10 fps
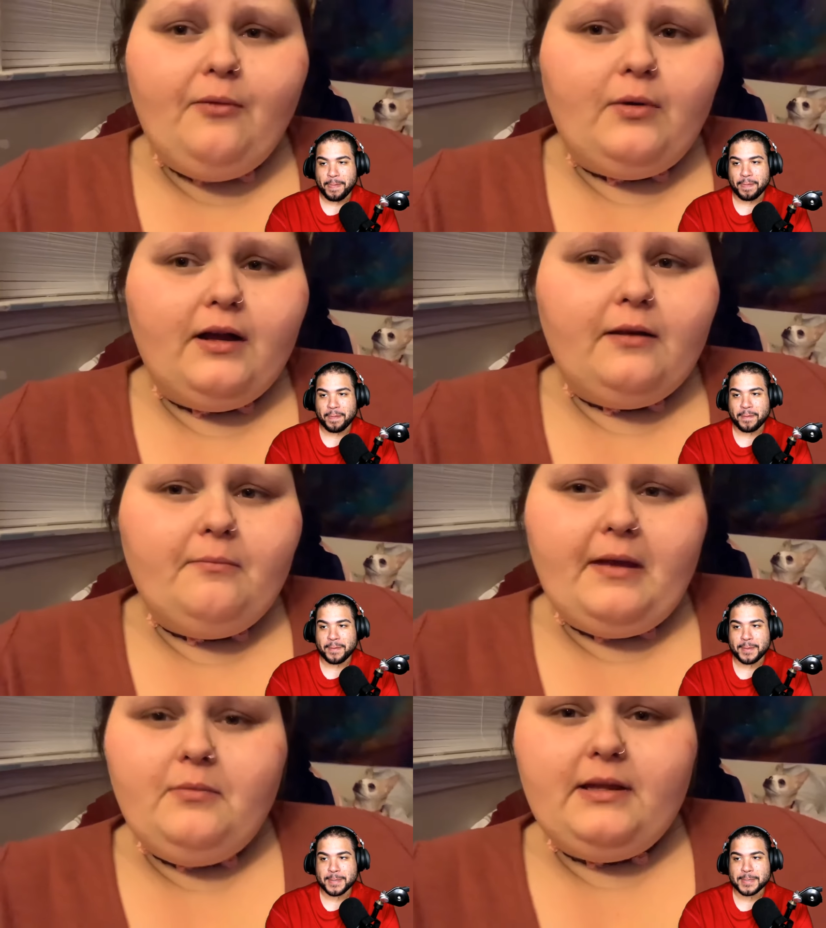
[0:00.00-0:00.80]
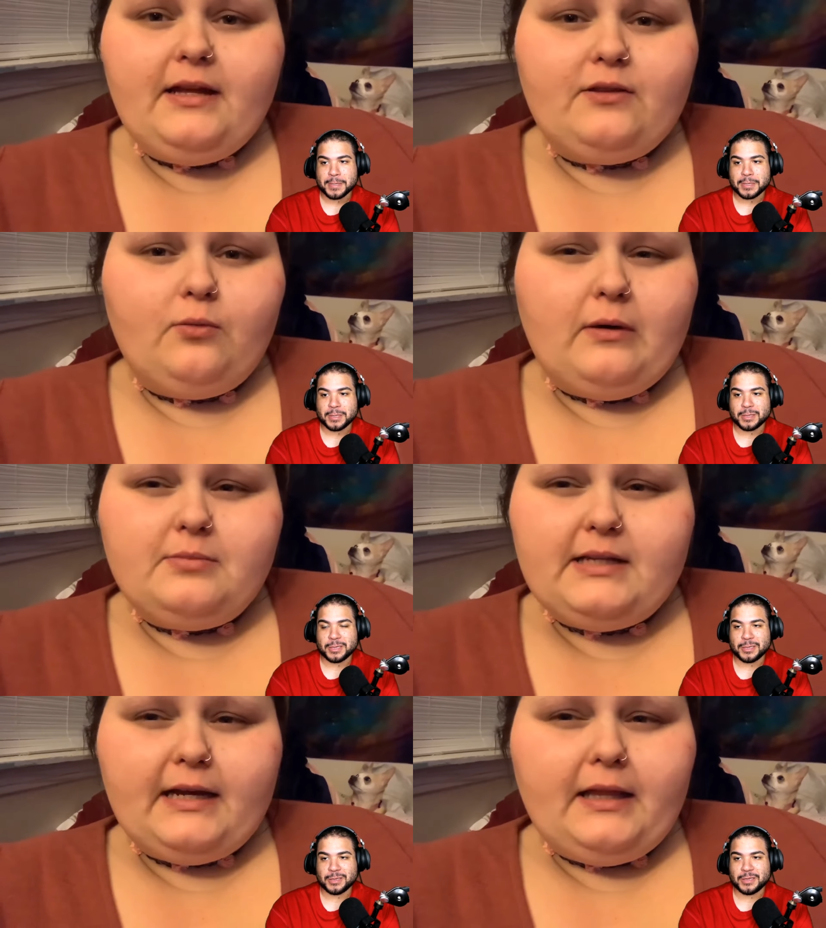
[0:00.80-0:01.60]
Speaker 1: one. Maybe like the
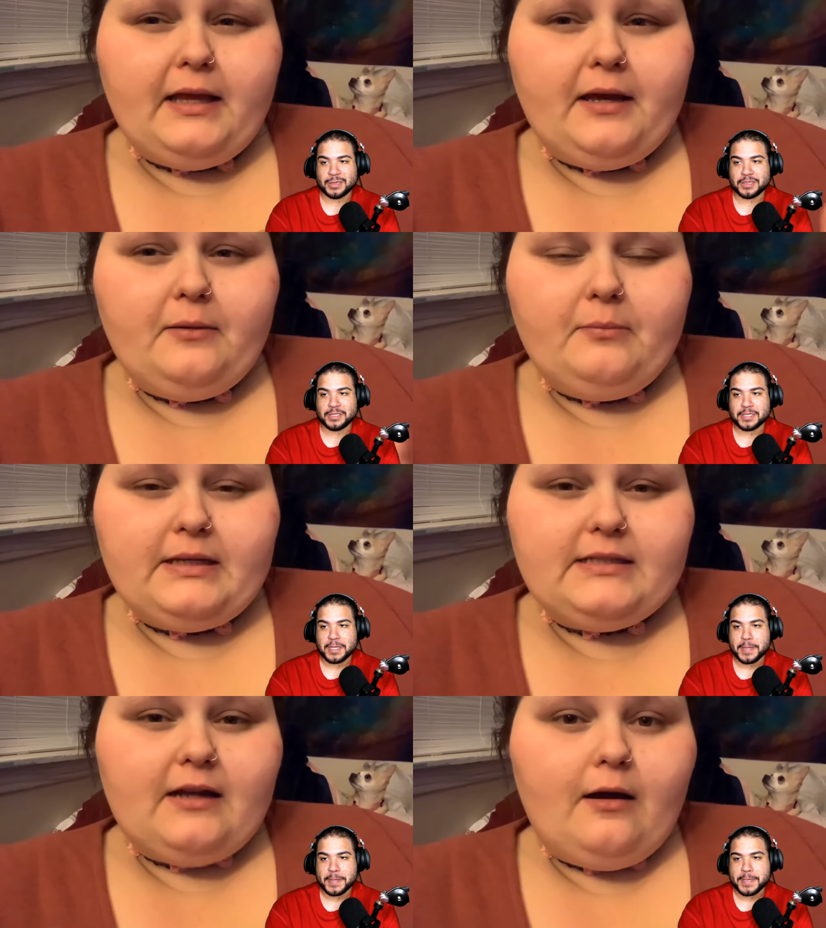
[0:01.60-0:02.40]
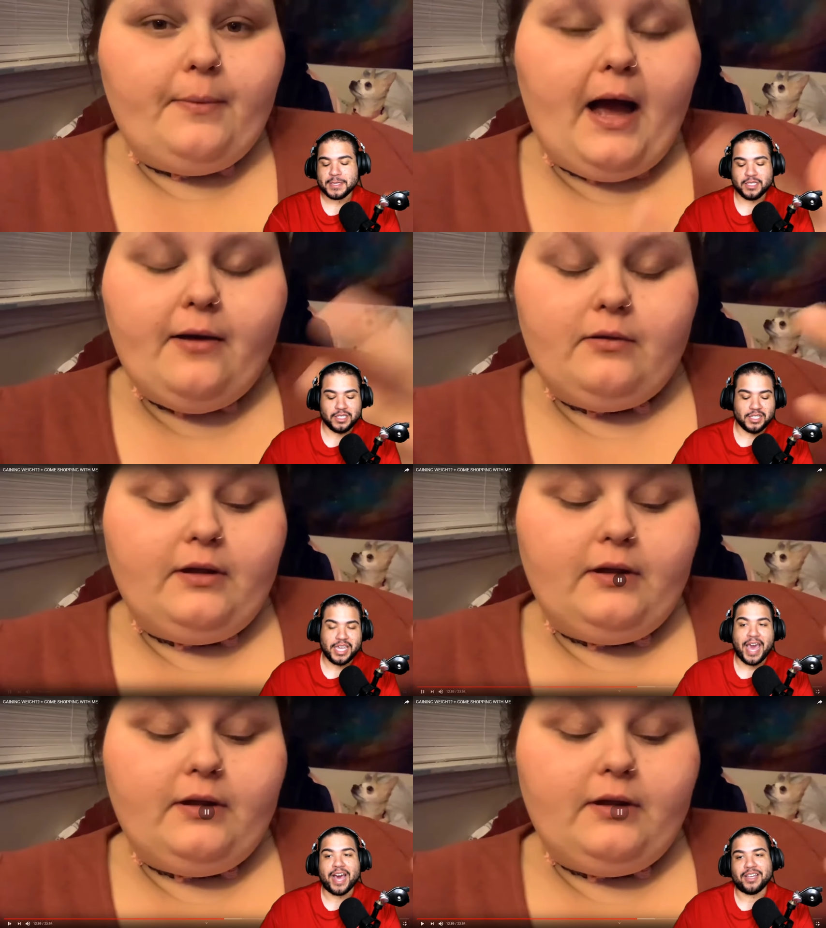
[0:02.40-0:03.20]
website like messed up. I really
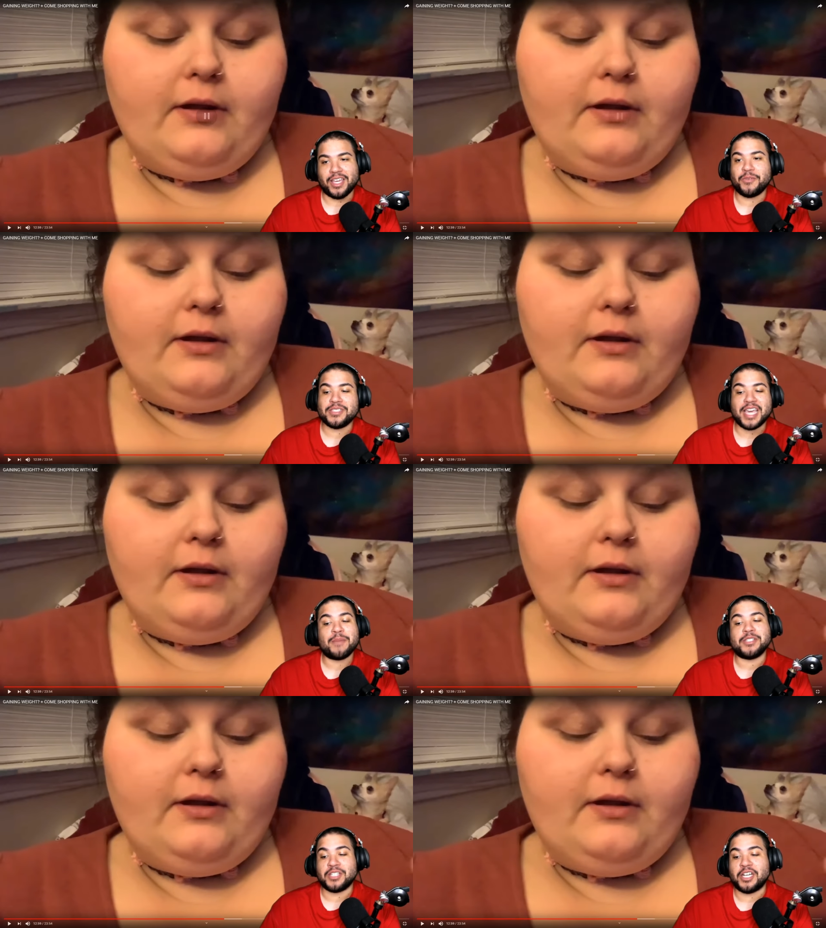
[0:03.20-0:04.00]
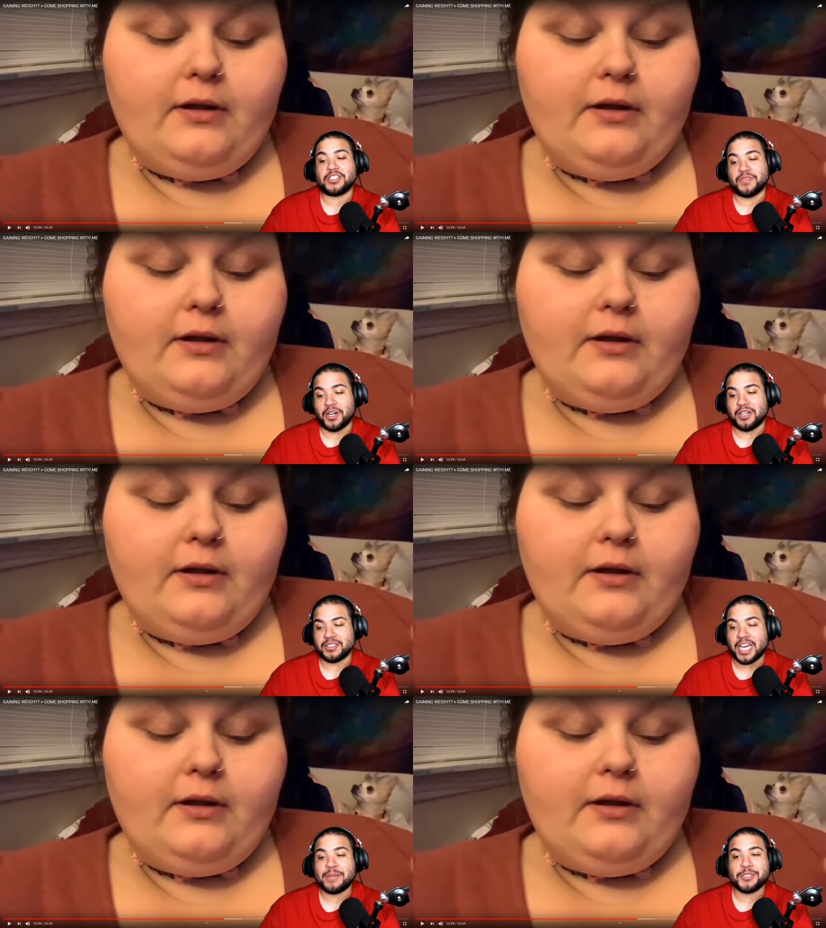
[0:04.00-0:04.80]
Yeah,
Speaker 2: it was Amazon's fault,
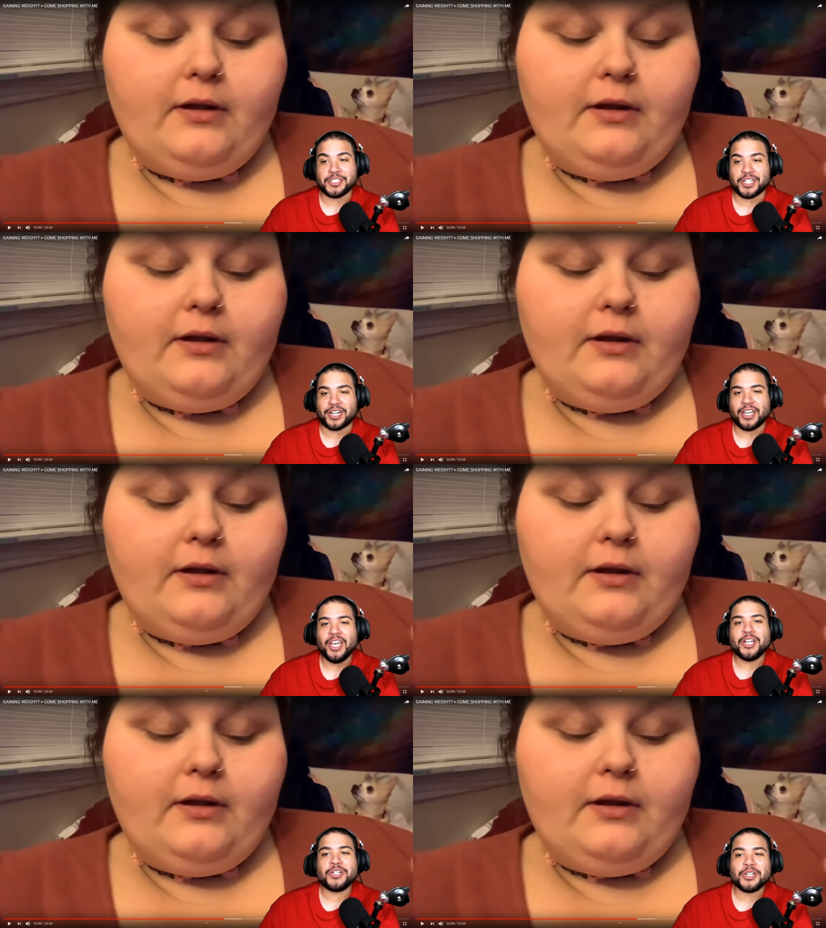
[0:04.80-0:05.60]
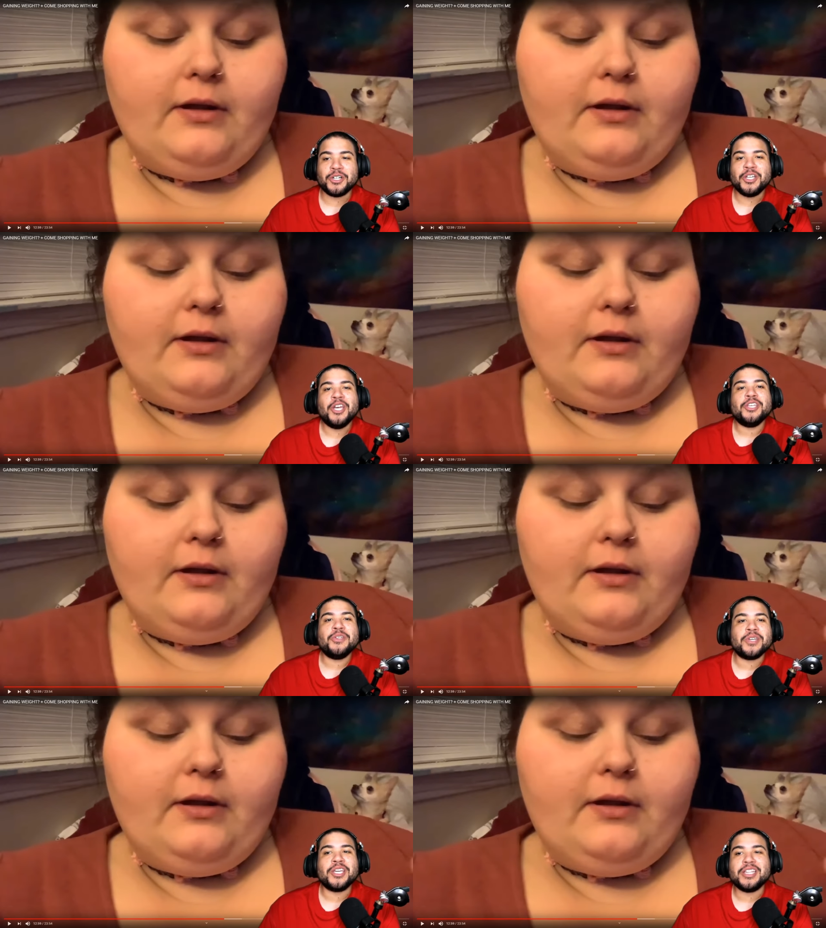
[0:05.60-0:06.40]
I'm sure. Girl, you
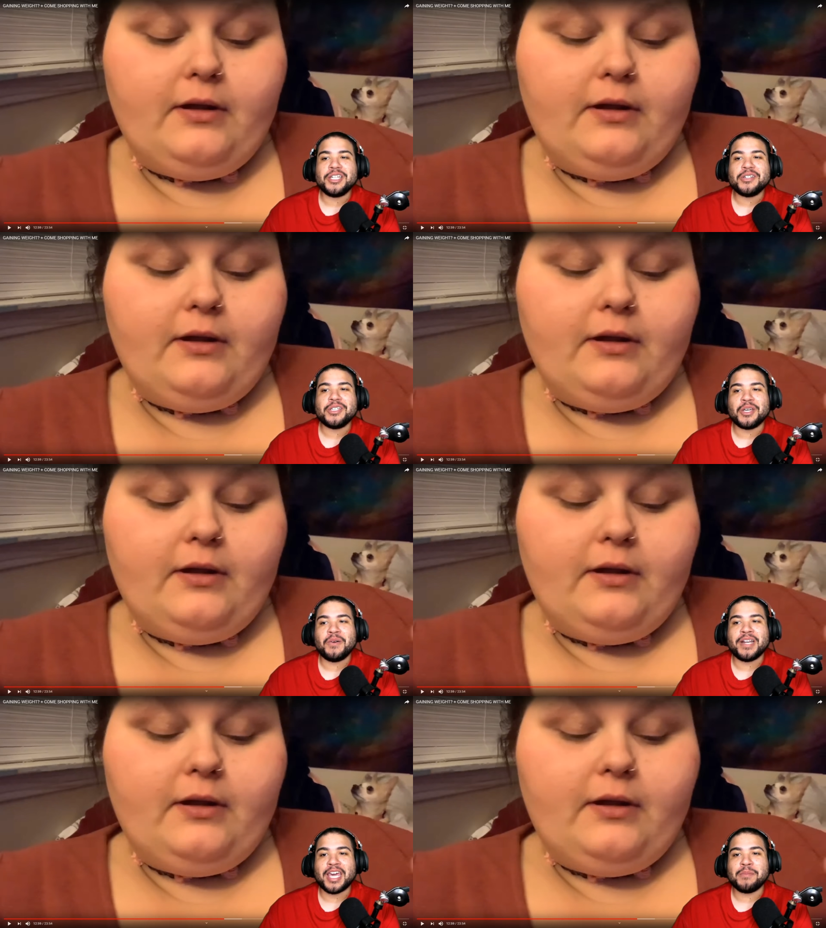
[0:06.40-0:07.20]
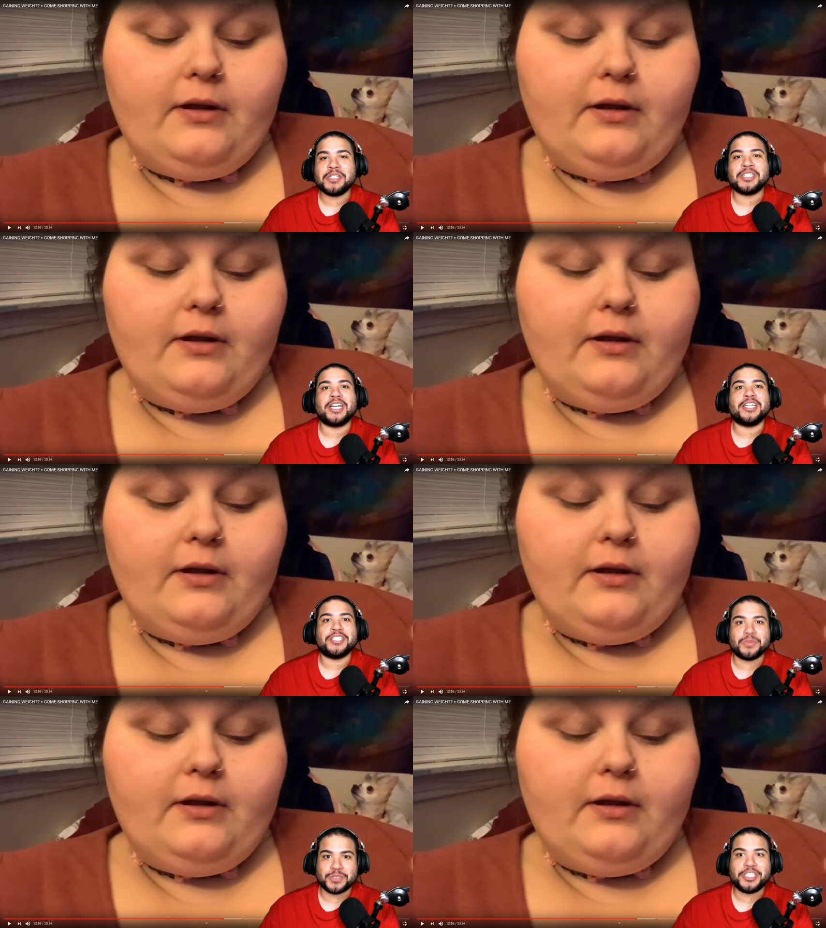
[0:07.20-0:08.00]
can literally go on Amazon
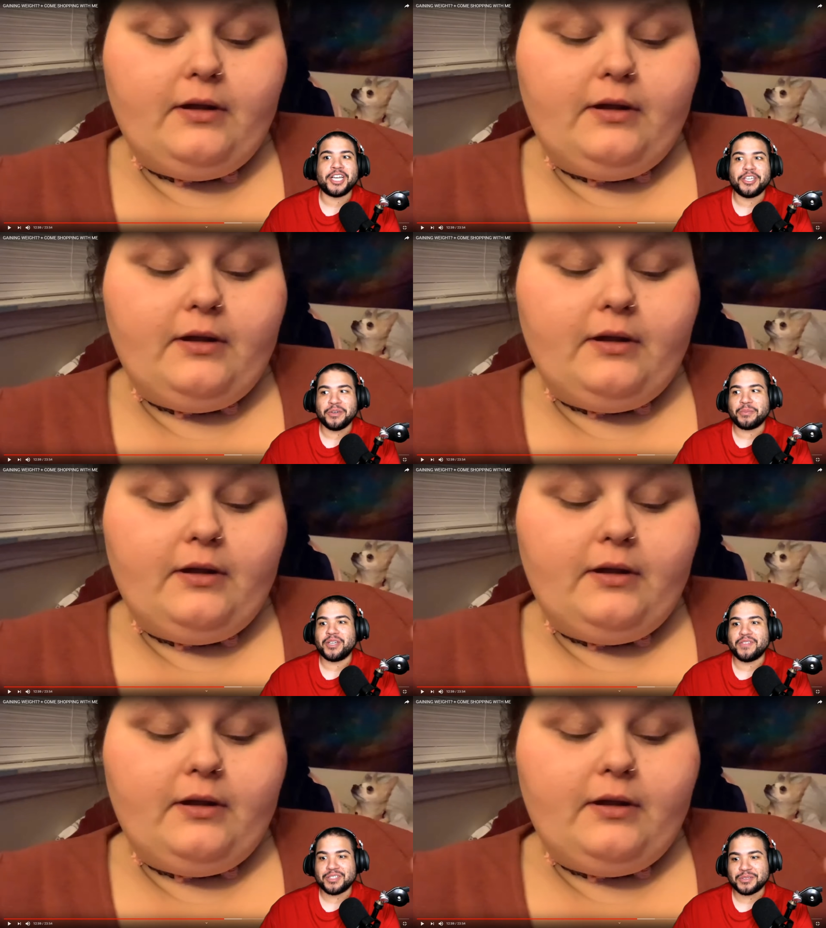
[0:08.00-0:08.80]
and check your previous